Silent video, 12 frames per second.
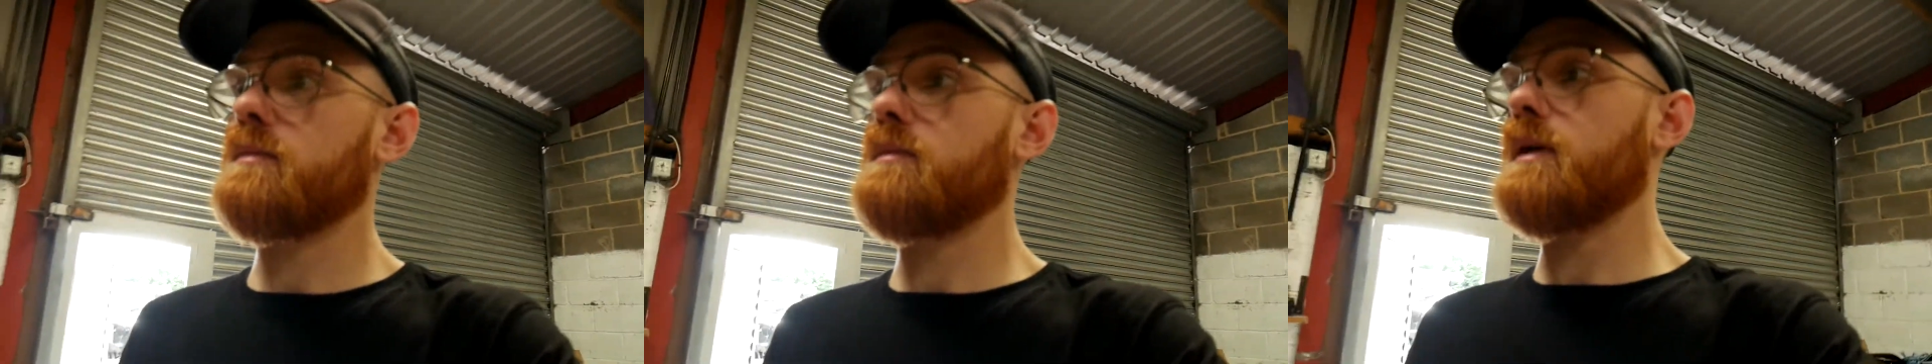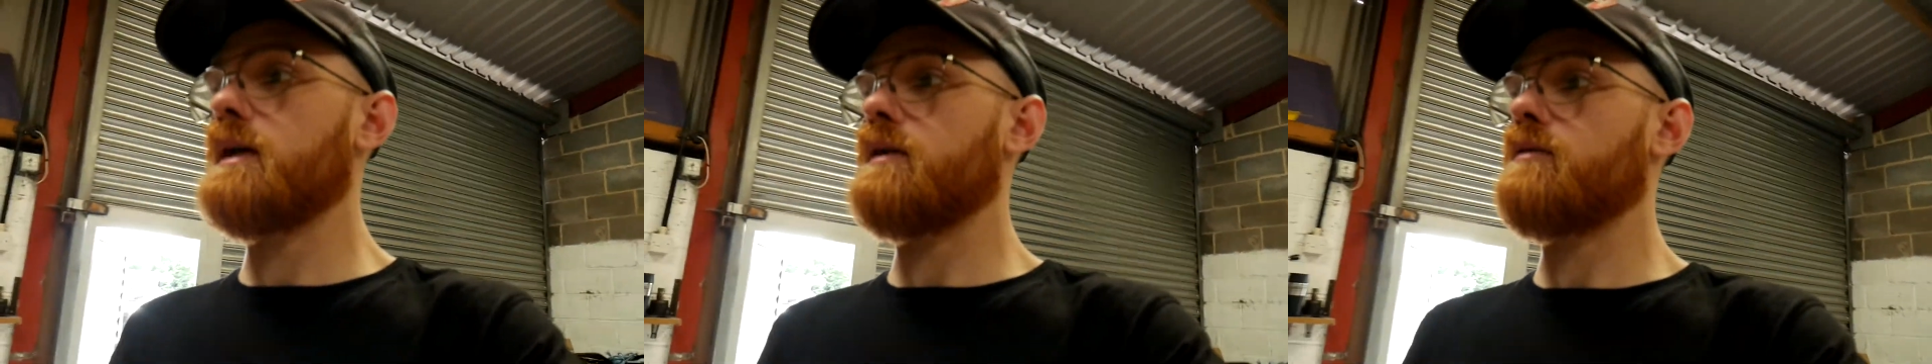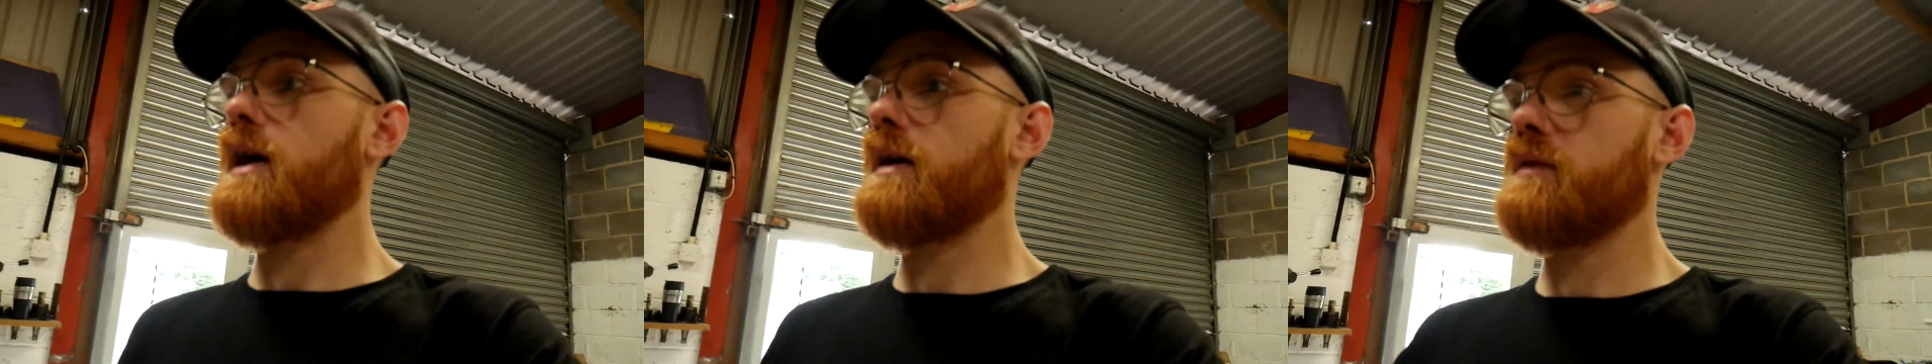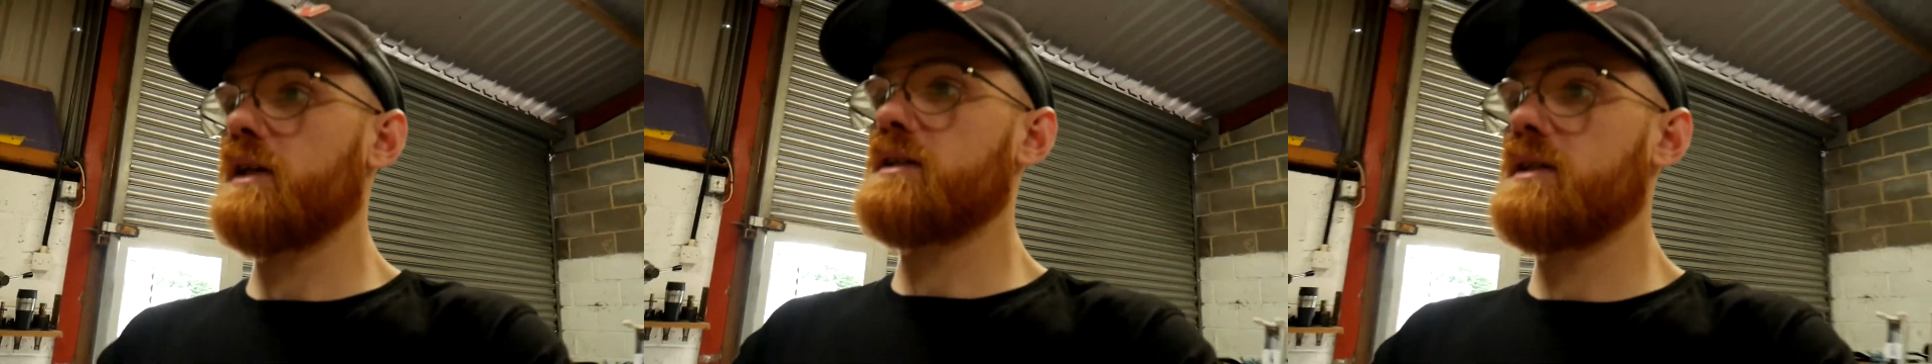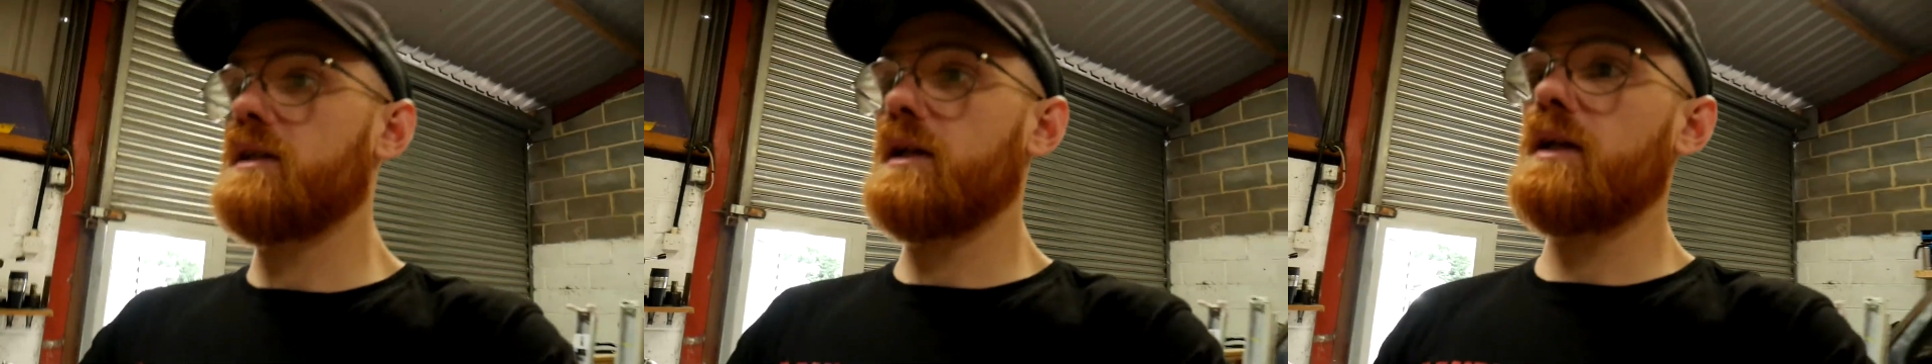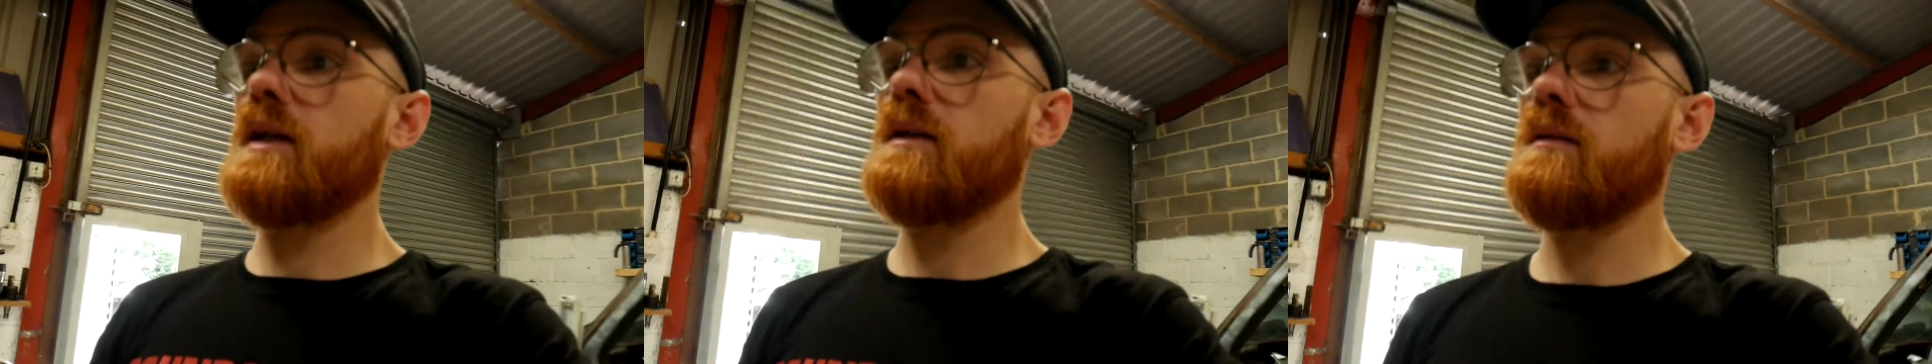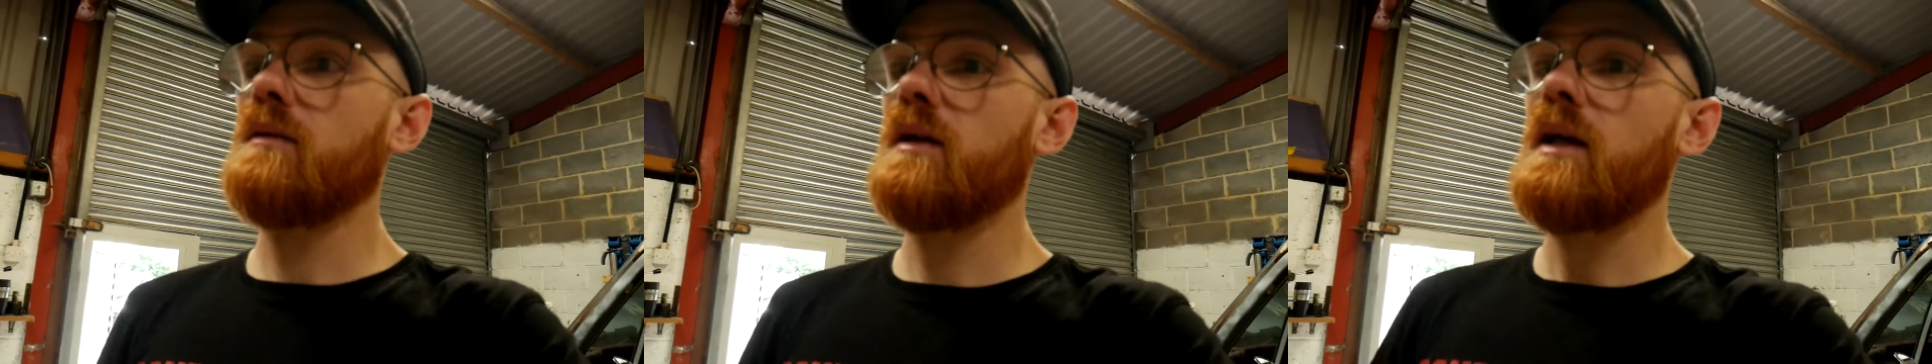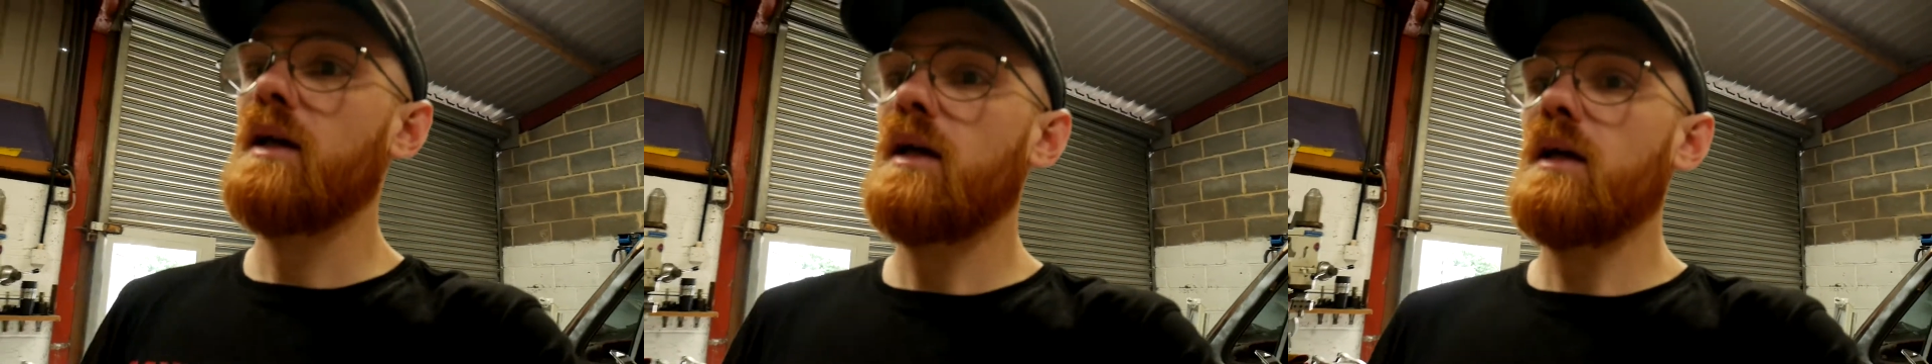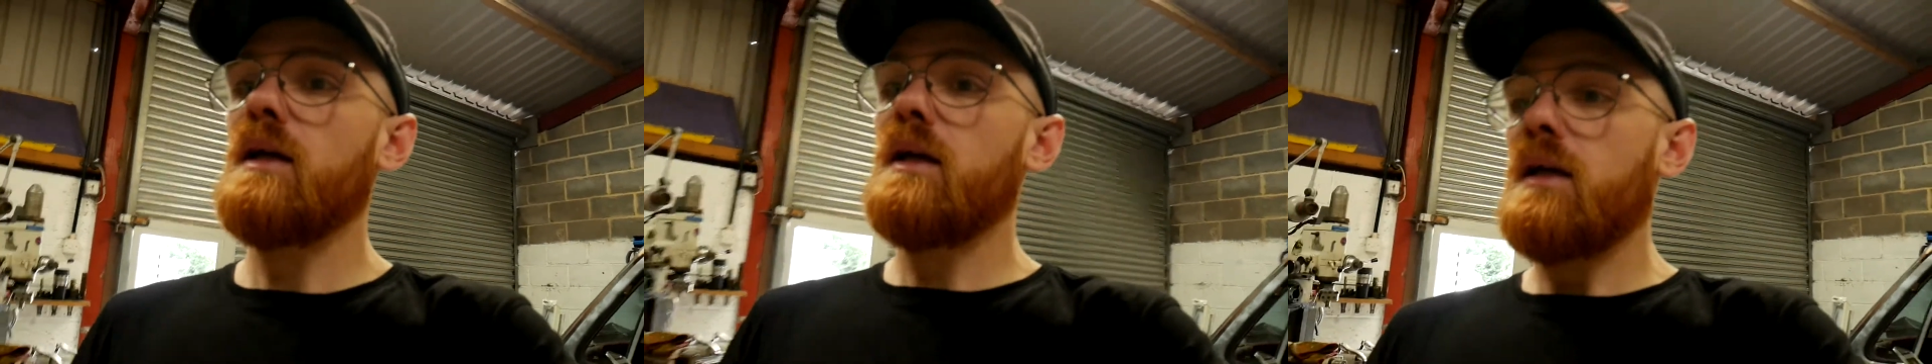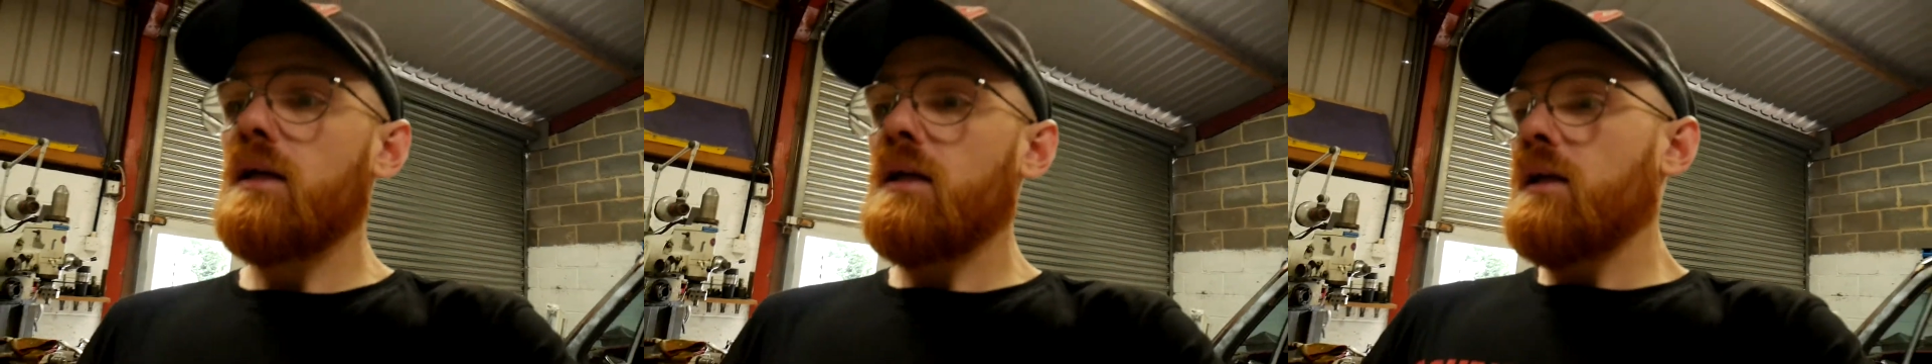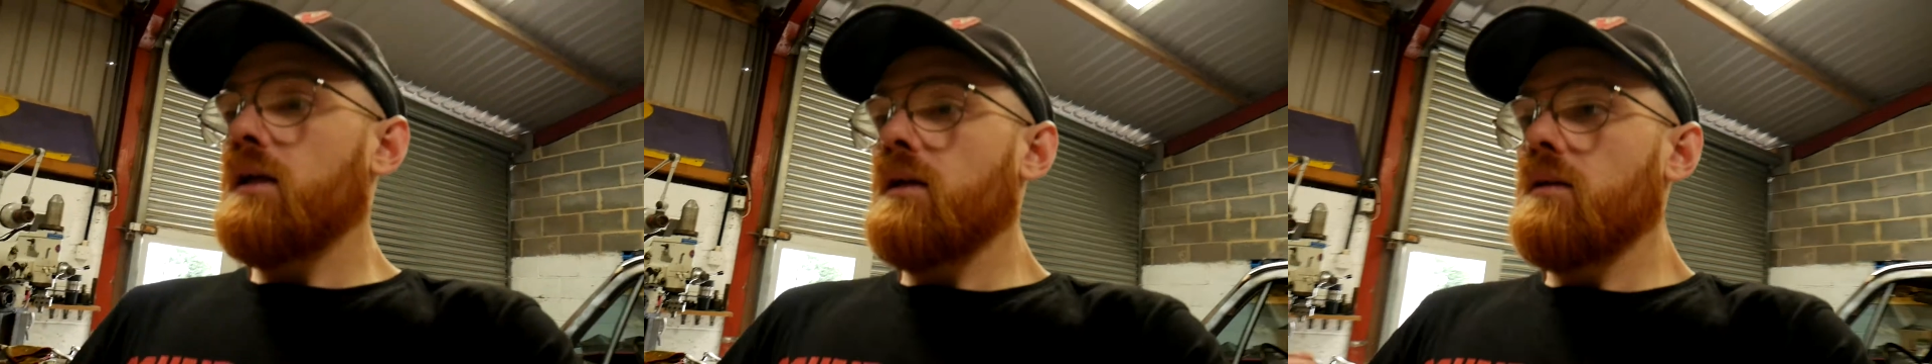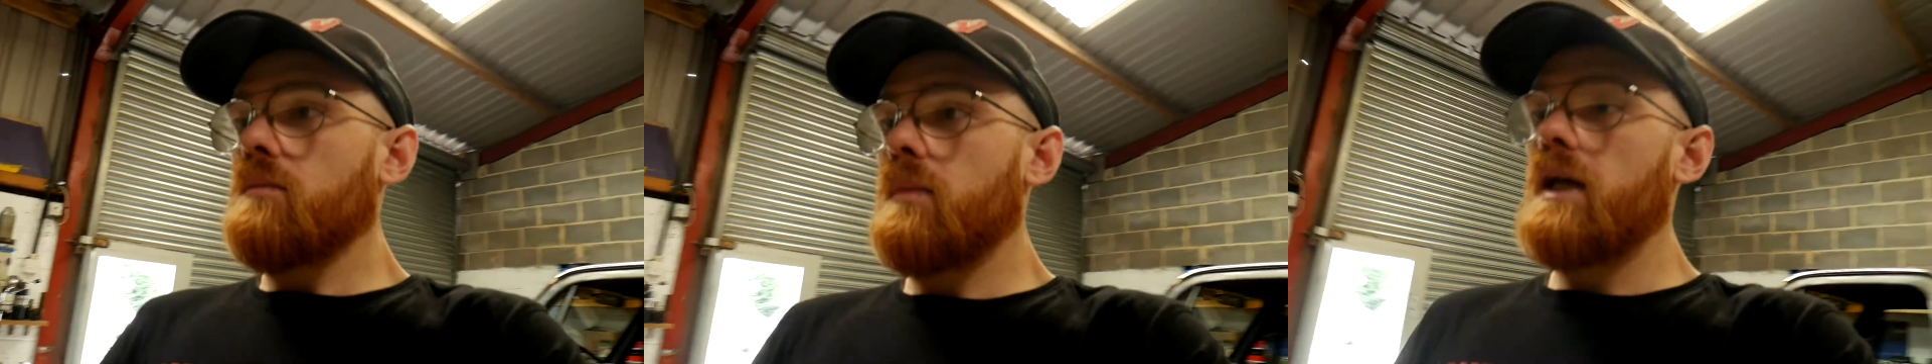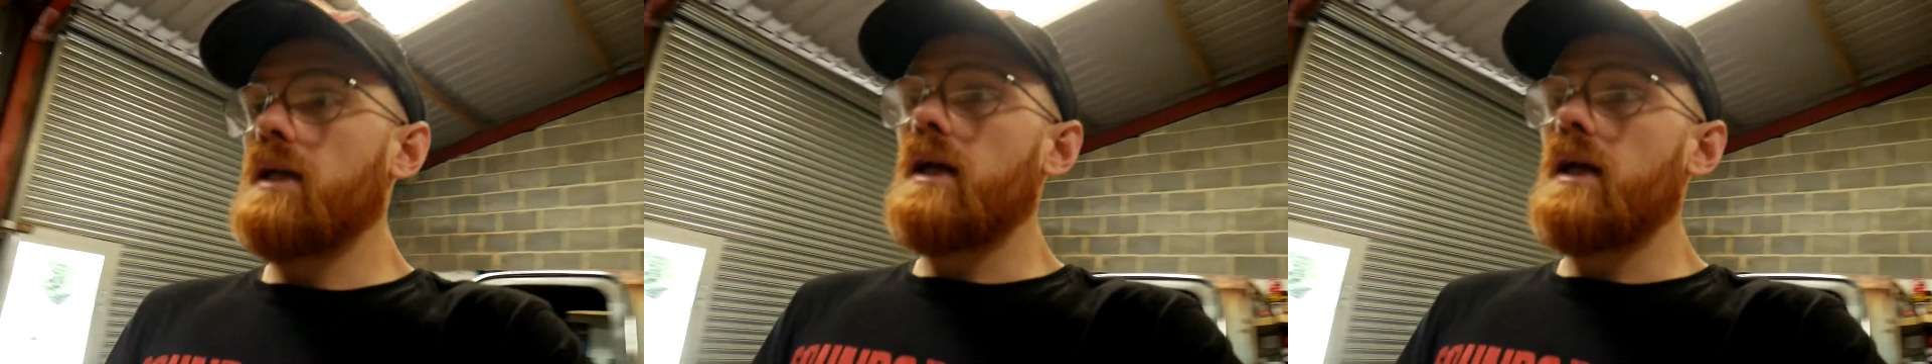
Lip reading: it arrived yesterday. Me,